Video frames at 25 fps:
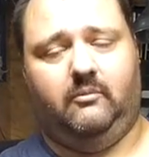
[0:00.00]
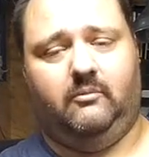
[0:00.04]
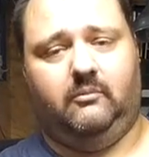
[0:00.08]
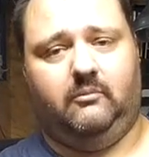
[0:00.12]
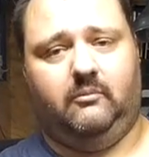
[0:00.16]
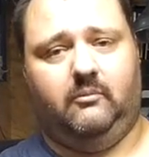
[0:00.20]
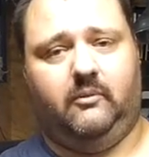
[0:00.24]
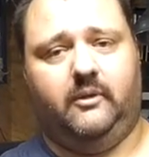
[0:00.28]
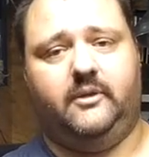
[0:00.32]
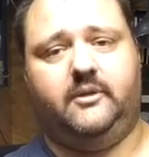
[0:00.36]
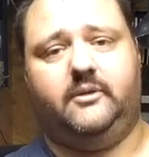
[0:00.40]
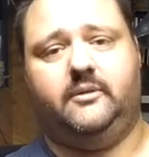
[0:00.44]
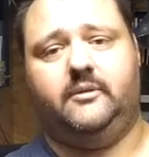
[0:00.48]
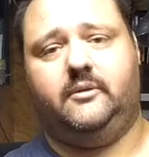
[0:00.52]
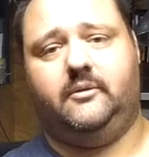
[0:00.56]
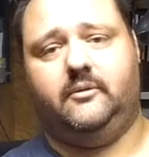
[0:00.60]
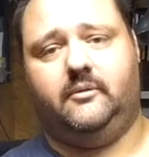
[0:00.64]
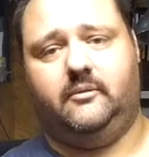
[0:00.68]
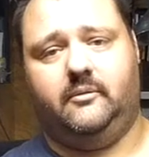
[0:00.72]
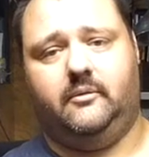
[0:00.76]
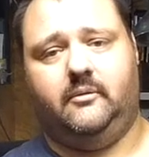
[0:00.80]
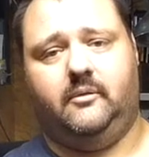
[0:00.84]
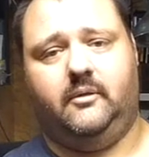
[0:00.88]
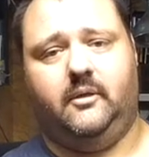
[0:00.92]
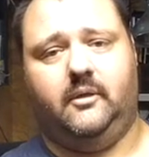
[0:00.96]
which
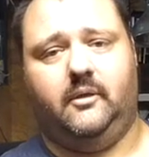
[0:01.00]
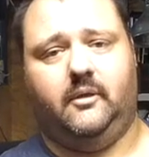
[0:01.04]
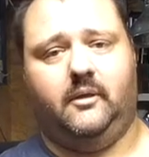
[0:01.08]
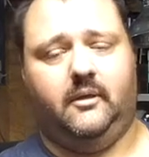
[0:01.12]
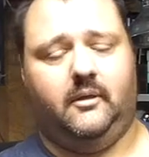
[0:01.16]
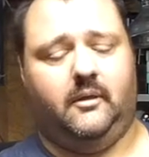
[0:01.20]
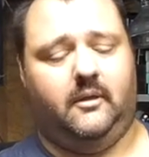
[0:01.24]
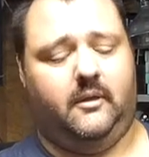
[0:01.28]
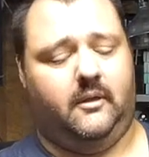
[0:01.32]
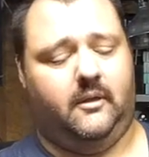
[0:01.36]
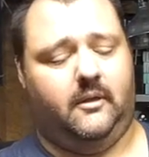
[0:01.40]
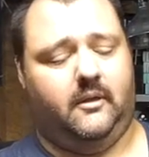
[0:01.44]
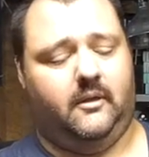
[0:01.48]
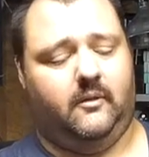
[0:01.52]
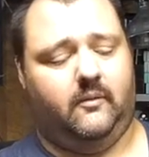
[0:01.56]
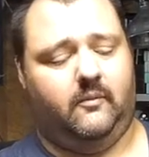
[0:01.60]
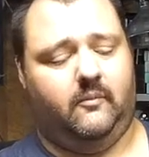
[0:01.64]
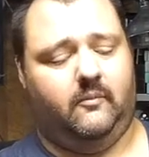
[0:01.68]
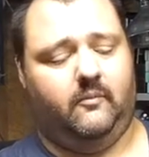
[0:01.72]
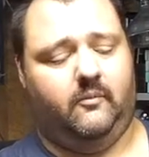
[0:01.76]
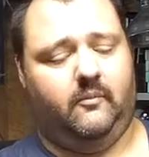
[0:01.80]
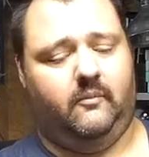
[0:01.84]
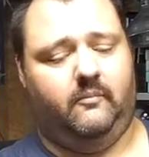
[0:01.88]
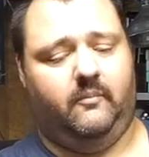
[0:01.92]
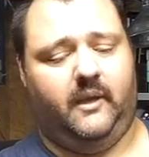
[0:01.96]

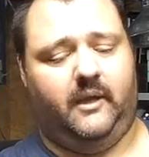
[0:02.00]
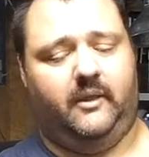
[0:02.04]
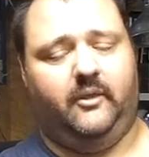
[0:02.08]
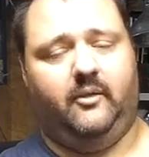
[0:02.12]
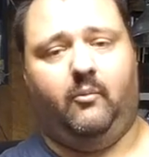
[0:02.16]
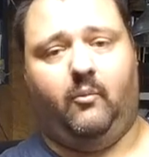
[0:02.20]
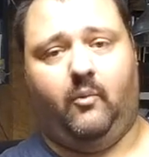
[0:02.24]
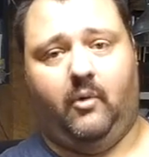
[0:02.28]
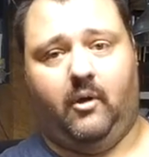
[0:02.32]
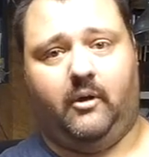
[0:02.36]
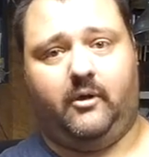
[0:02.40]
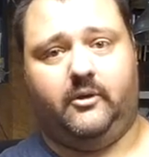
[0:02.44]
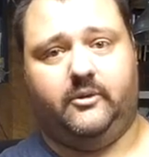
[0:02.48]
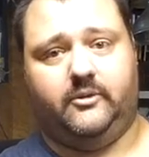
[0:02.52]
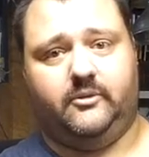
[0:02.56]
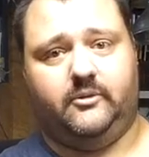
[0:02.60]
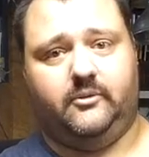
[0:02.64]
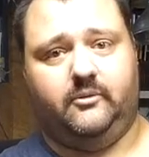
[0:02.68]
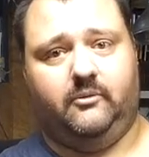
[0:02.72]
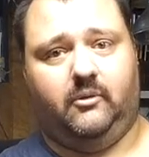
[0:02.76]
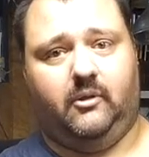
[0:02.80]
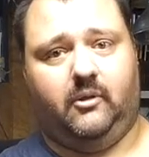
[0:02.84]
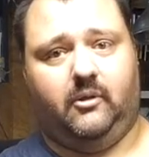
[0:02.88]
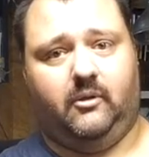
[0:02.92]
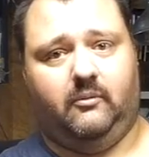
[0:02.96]
would mean the water's too
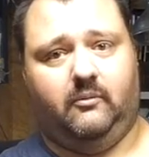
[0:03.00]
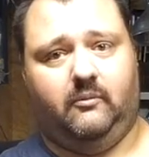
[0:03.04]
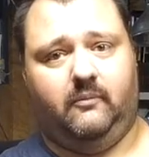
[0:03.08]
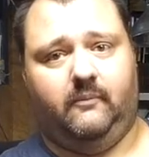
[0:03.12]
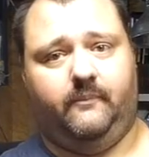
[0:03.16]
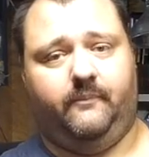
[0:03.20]
low.